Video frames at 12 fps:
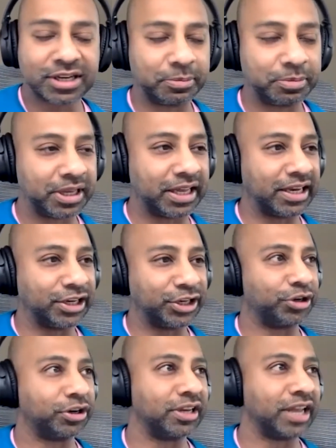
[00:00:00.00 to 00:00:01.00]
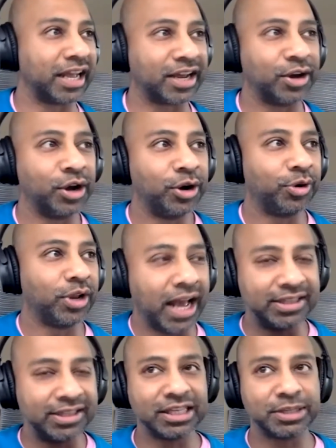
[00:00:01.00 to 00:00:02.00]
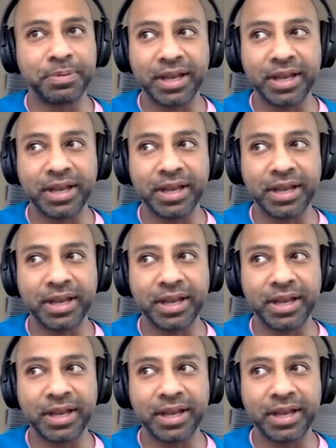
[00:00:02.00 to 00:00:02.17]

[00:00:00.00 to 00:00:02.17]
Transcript: complaining to her, like, well, I had this